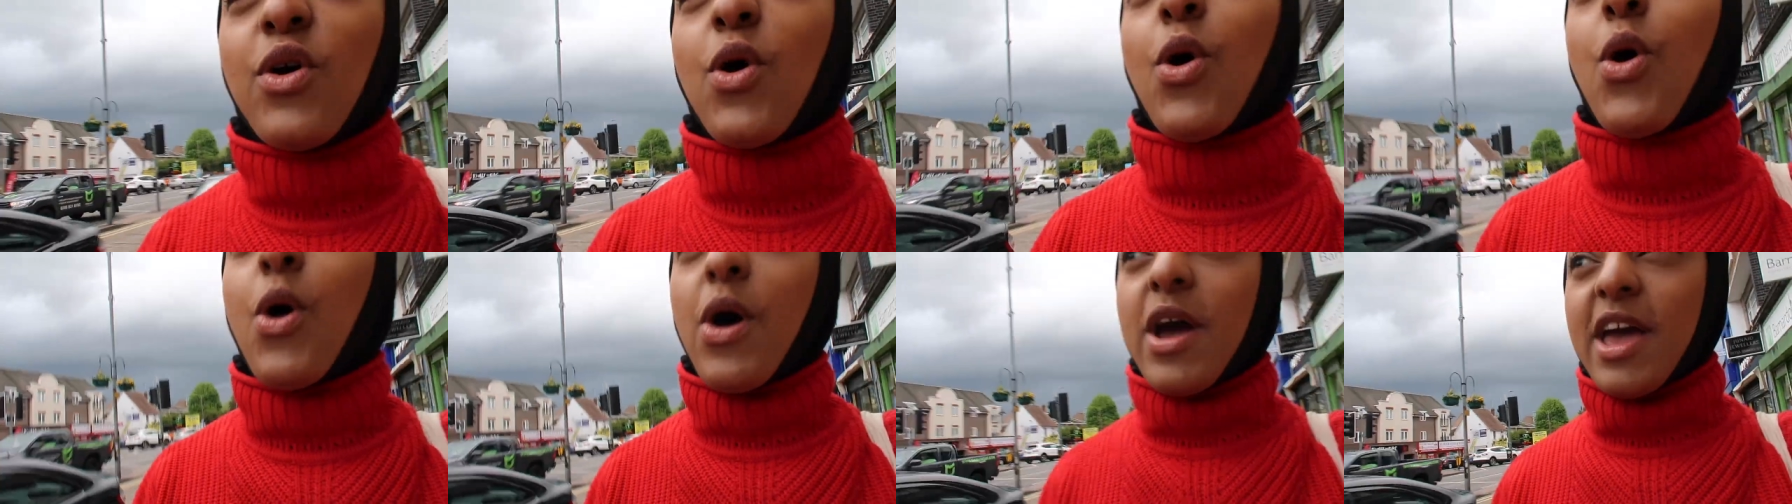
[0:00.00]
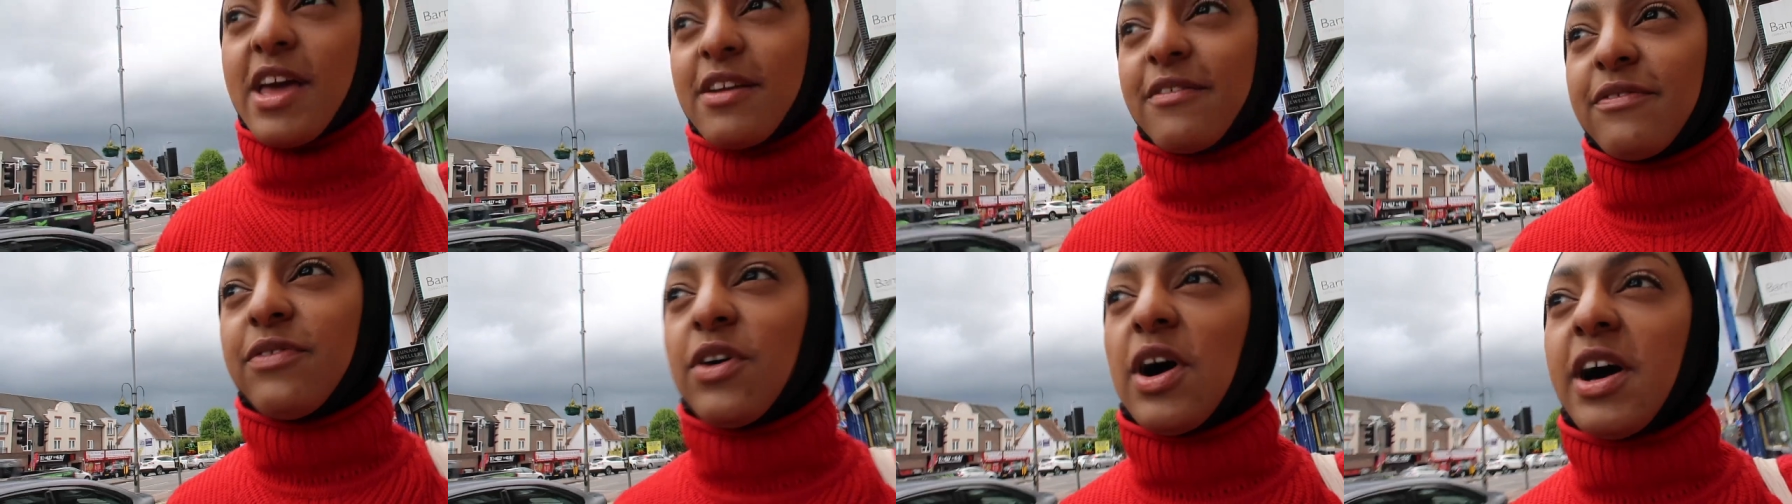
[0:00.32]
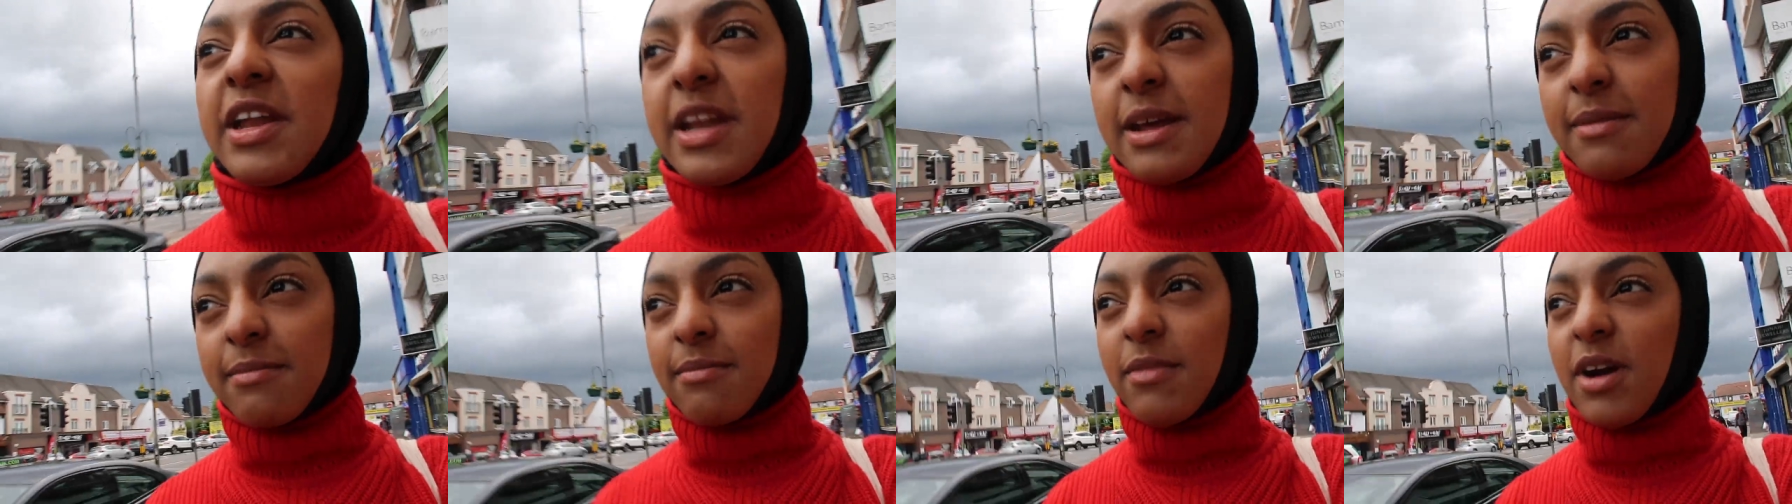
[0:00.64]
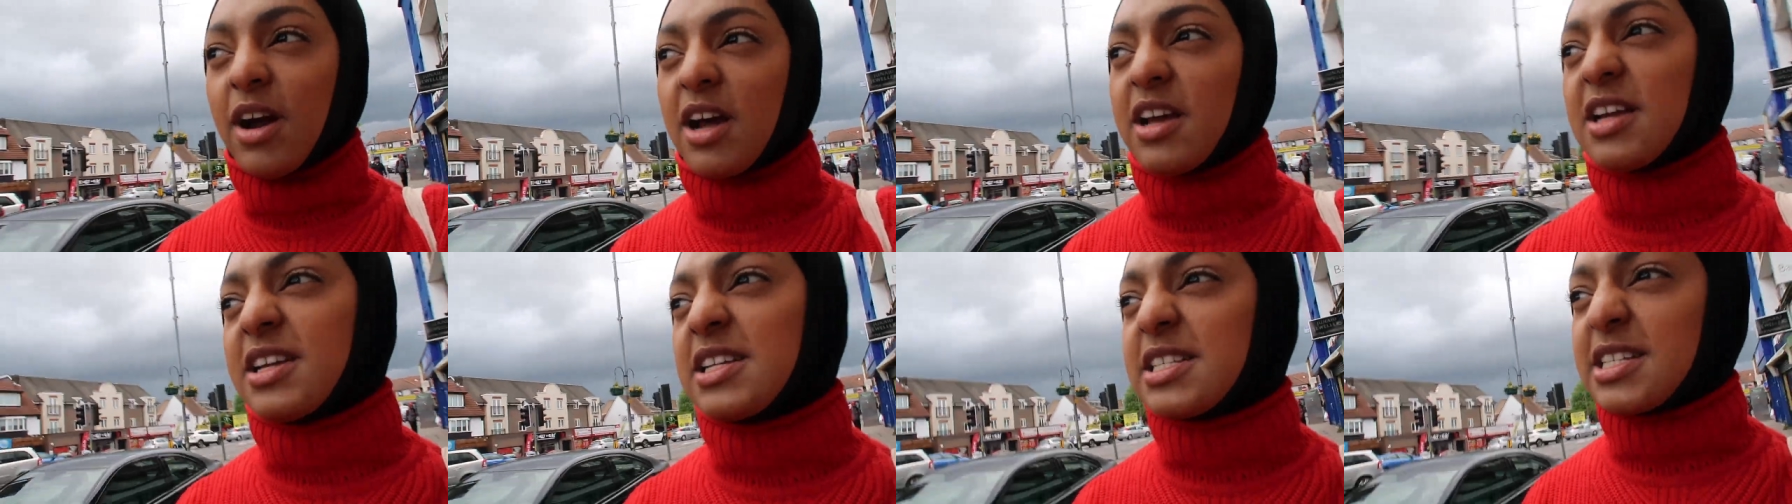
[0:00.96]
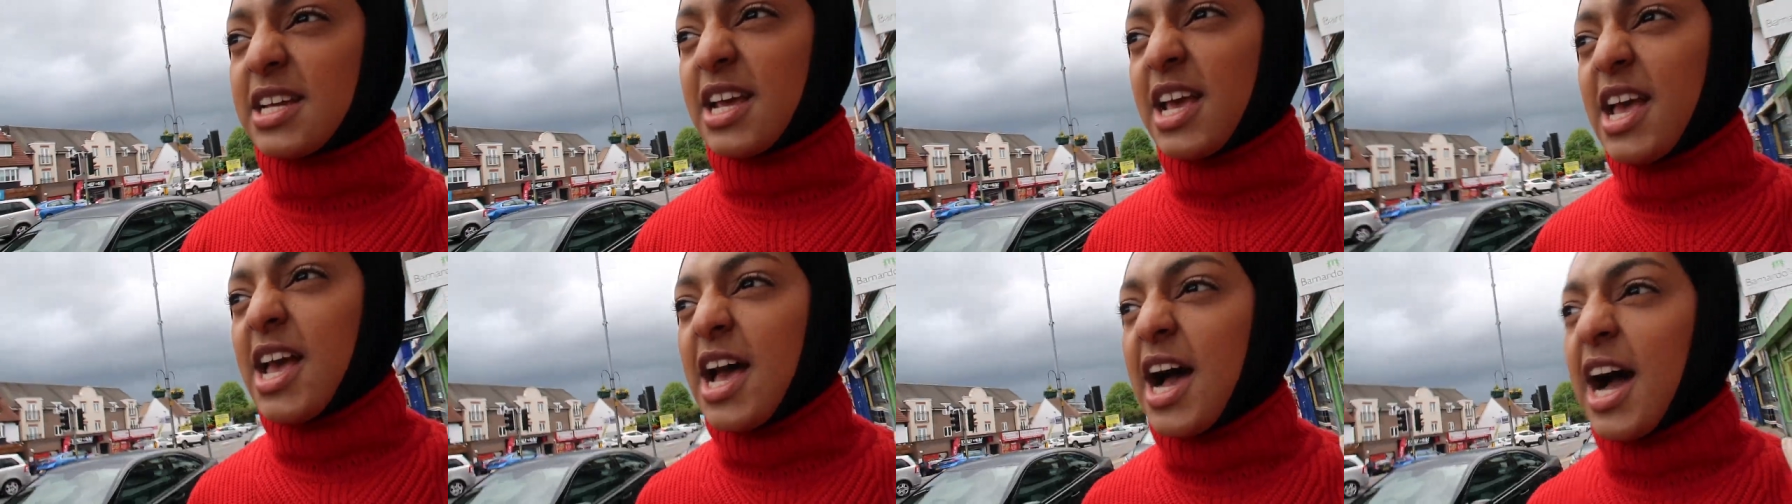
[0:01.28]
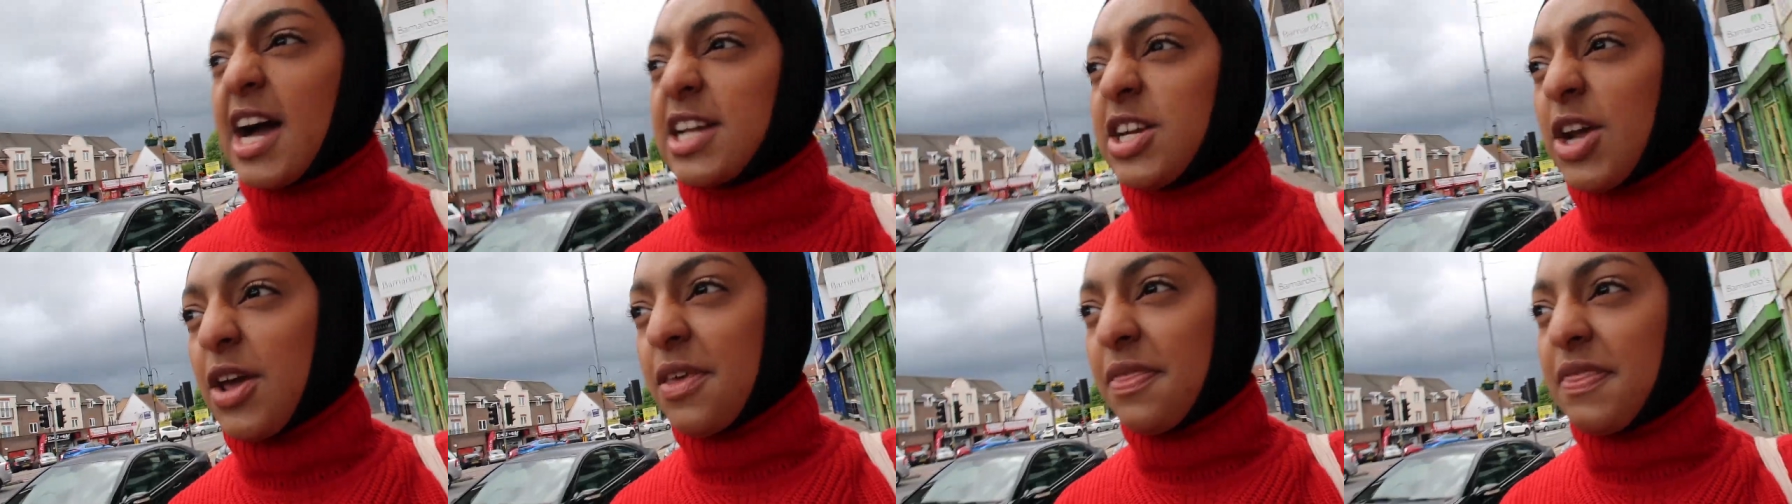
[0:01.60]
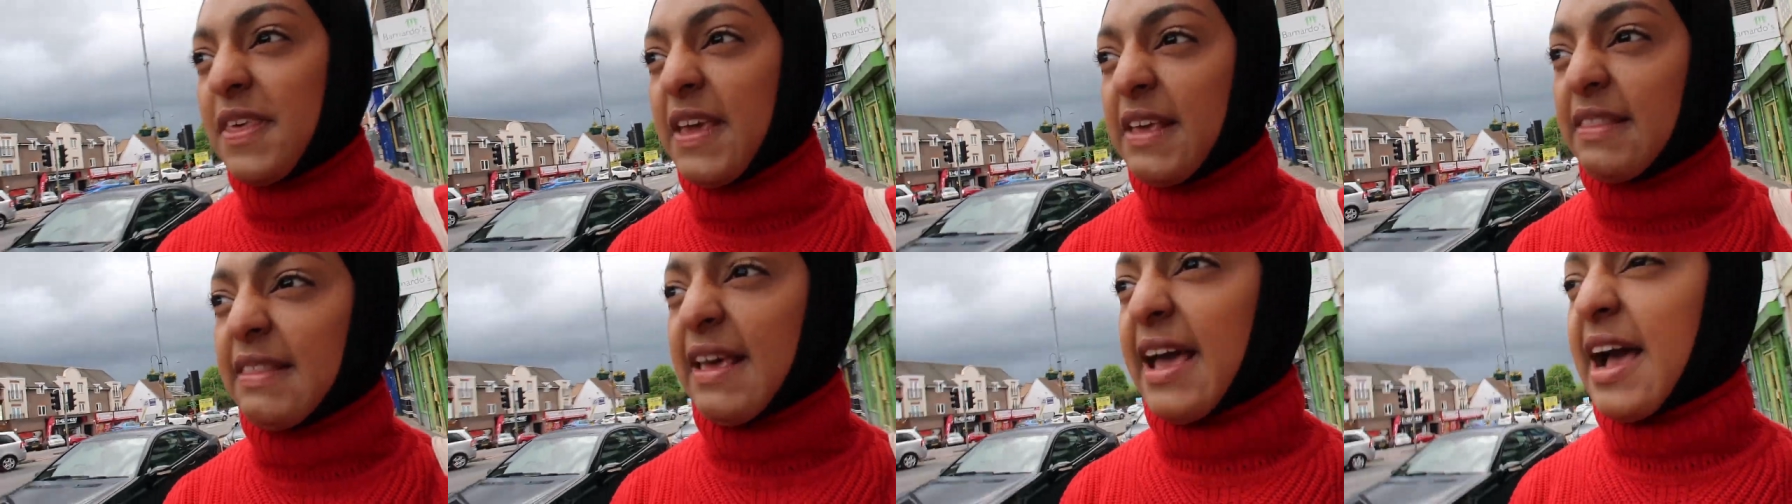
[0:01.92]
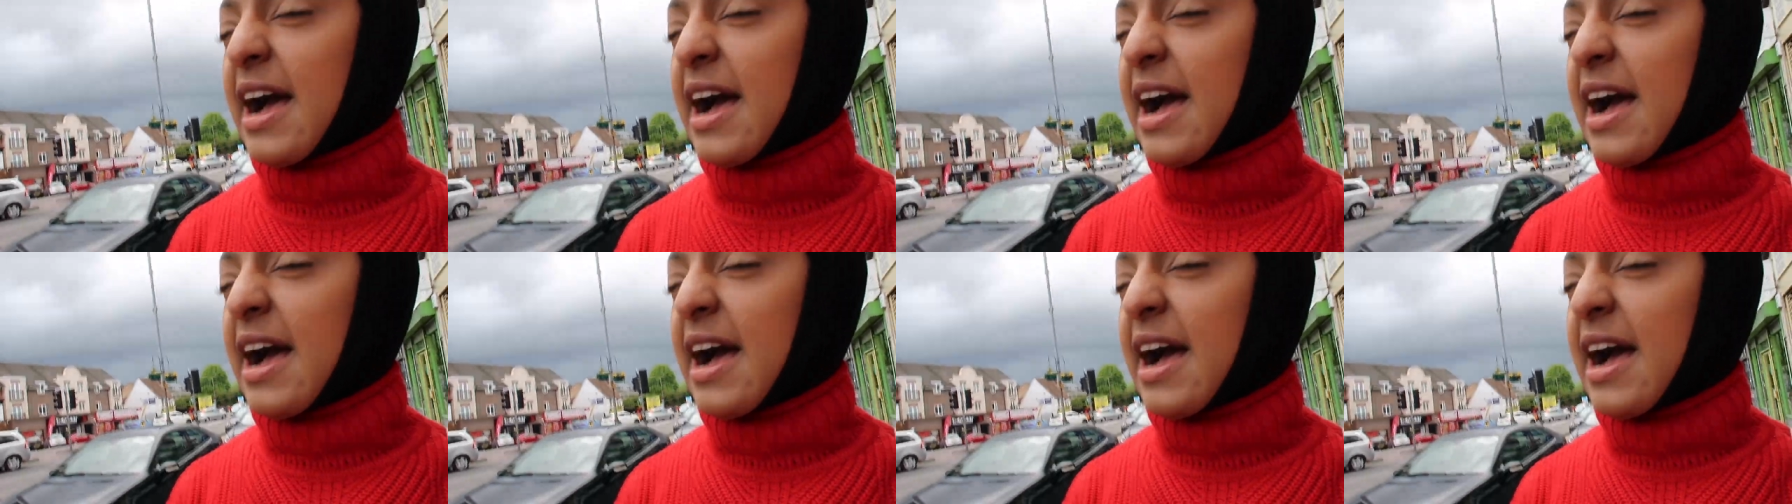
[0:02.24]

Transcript: got in Farnham Road. I don't think they